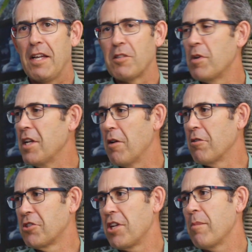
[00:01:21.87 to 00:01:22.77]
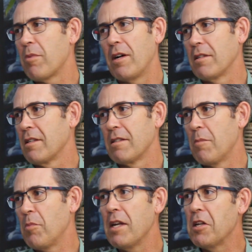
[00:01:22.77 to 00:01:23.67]
as we know on share prices,
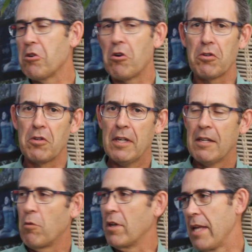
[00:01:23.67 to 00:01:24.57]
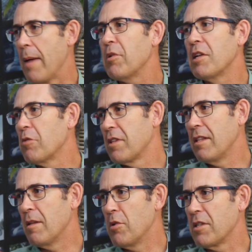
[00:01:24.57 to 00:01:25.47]
depending on what's happening
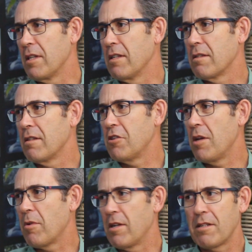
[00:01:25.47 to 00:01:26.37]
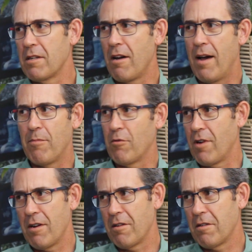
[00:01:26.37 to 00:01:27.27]
within the business, the share price can go up or
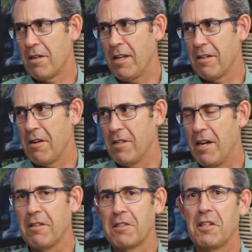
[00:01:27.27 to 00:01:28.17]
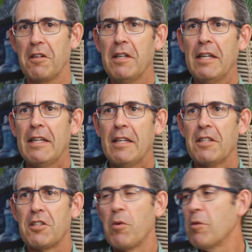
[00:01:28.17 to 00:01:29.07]
go, can go down. So
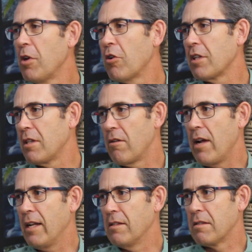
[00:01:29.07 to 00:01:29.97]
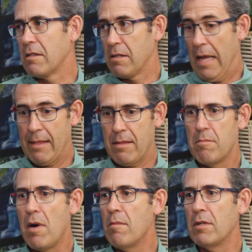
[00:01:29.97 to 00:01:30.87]
so when we look at the rand at the
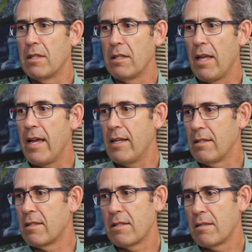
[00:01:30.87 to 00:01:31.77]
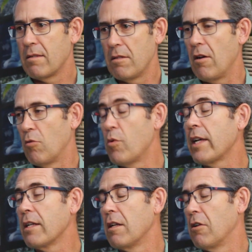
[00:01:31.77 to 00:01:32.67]
moment, it has yeah,
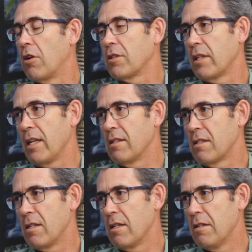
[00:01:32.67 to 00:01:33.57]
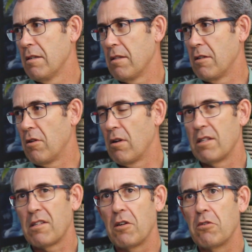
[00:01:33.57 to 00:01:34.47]
weakened a lot against the, the
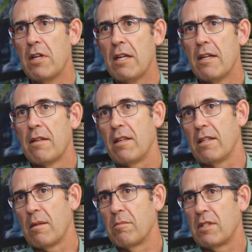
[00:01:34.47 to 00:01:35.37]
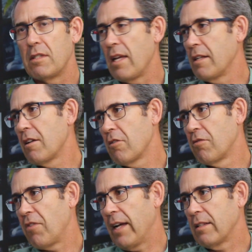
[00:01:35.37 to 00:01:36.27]
dollar. So there's some
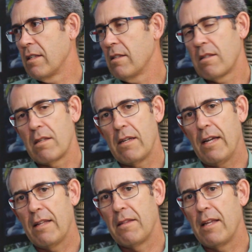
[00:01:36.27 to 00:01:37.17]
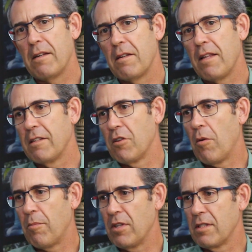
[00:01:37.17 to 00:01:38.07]
technical factors, and then there's
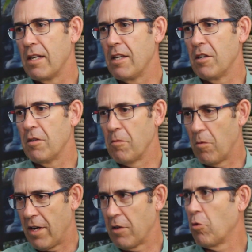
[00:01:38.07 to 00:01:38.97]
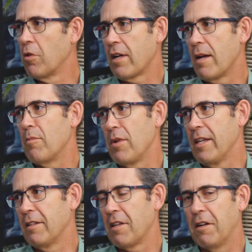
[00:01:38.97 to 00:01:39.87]
obviously what I call the company.
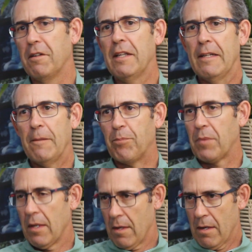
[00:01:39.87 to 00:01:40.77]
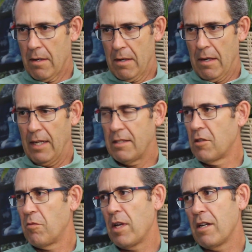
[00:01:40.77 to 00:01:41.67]
So let's
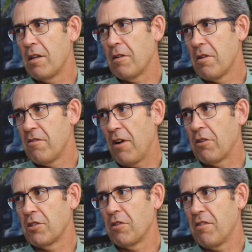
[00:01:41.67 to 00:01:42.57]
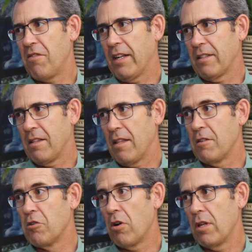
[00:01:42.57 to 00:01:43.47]
just quickly focus on the fact that the
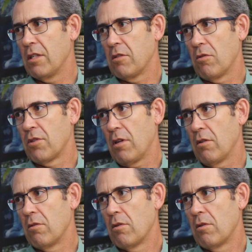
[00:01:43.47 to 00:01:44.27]
dollar is also